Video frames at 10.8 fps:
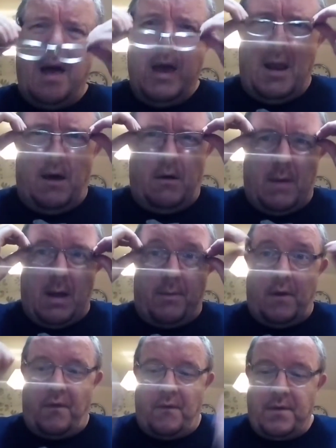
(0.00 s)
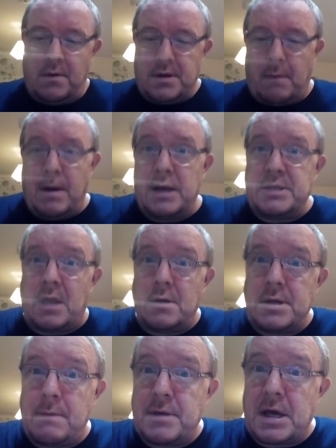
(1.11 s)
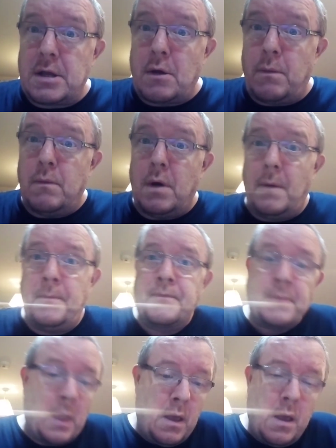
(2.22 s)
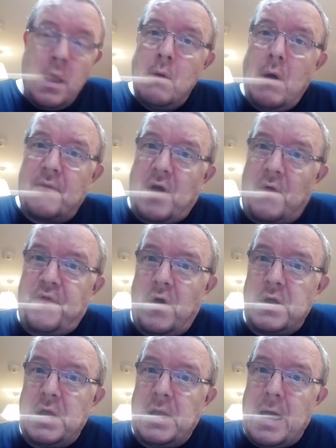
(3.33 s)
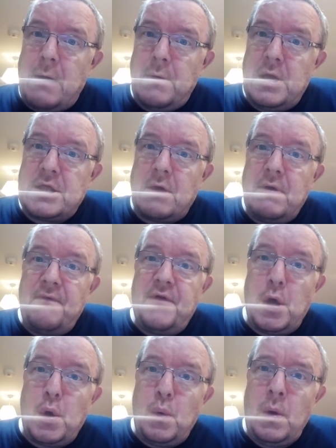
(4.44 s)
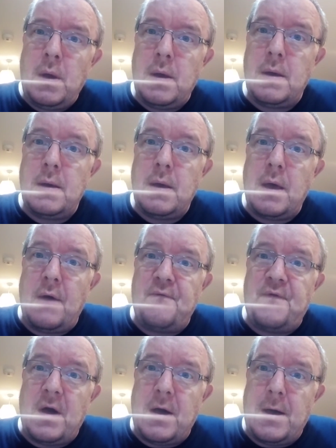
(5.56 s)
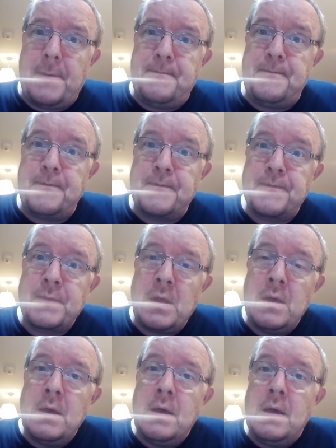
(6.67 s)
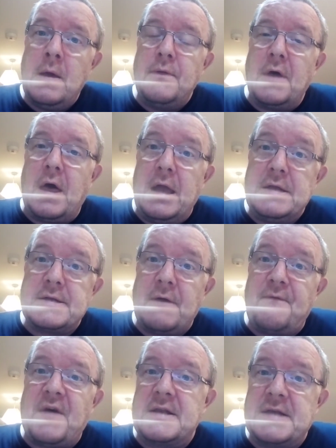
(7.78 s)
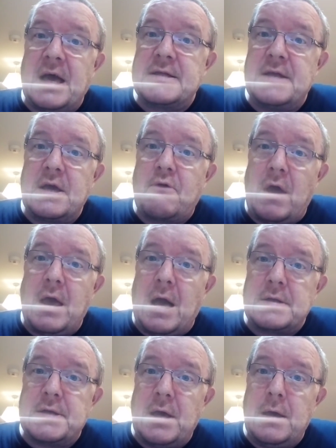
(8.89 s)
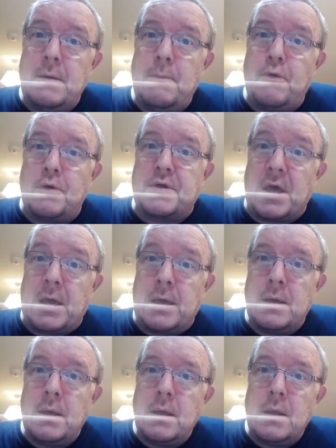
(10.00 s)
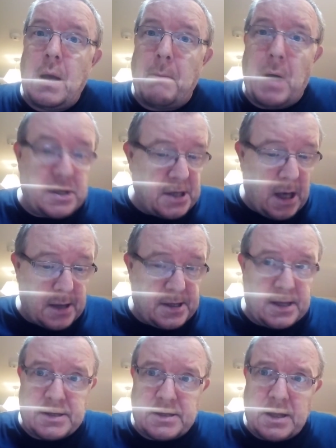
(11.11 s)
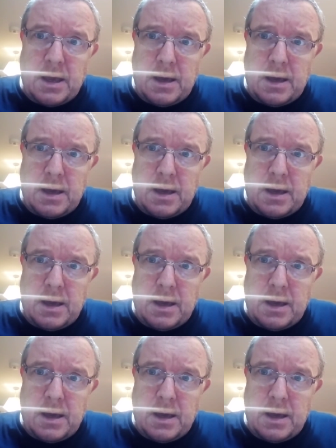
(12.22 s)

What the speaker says: Hello, my beautiful viewers on my channel, James Dickens Open World. What I've got for you now is a review of the late, fantastic, great actor Bruce Lee, a martial artist.